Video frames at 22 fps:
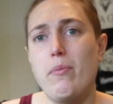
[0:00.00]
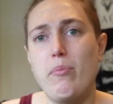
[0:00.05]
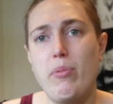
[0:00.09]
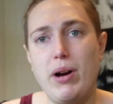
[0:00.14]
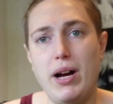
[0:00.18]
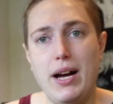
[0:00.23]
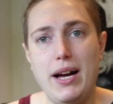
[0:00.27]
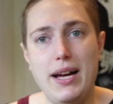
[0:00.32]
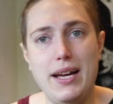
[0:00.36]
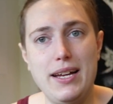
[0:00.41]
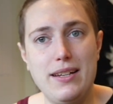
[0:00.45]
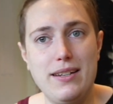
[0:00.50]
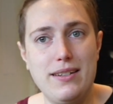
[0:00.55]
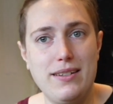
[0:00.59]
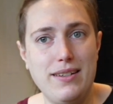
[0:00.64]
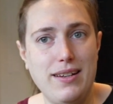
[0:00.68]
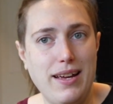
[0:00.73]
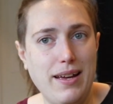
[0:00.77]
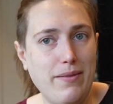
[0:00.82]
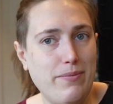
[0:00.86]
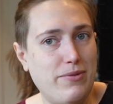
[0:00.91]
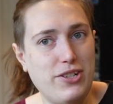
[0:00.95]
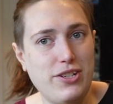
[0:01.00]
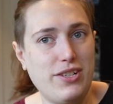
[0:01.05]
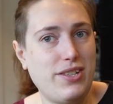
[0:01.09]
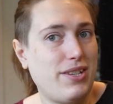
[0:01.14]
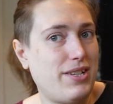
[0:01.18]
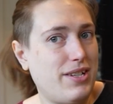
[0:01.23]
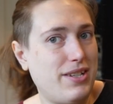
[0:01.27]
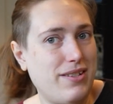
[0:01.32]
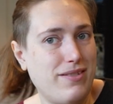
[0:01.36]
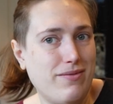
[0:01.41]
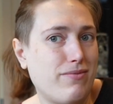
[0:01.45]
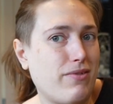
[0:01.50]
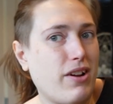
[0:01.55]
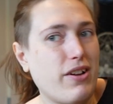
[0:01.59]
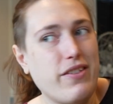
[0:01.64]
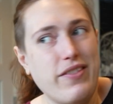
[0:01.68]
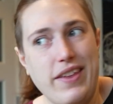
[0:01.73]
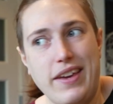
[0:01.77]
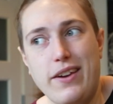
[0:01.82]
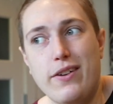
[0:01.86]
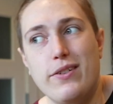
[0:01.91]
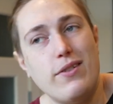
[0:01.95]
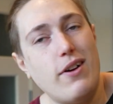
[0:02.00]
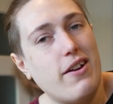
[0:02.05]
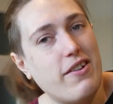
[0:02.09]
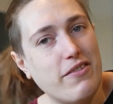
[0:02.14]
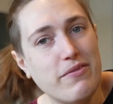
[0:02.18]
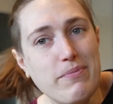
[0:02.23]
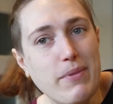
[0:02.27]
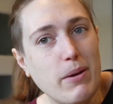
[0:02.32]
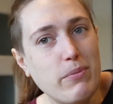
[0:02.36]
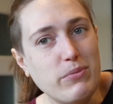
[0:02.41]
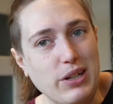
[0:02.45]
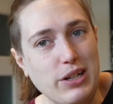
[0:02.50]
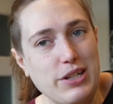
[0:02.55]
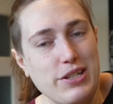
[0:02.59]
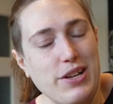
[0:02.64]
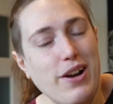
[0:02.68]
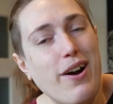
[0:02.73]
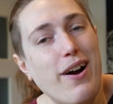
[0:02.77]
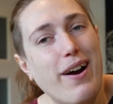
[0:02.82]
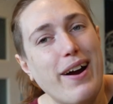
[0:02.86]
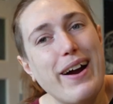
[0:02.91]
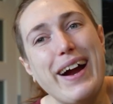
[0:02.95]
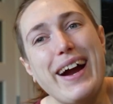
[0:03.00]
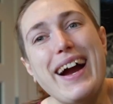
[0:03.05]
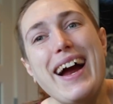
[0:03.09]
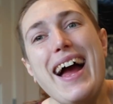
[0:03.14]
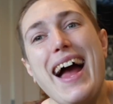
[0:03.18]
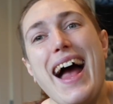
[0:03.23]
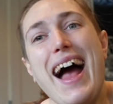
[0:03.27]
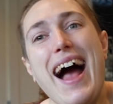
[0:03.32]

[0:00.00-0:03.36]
but I think a lot of memoirs are.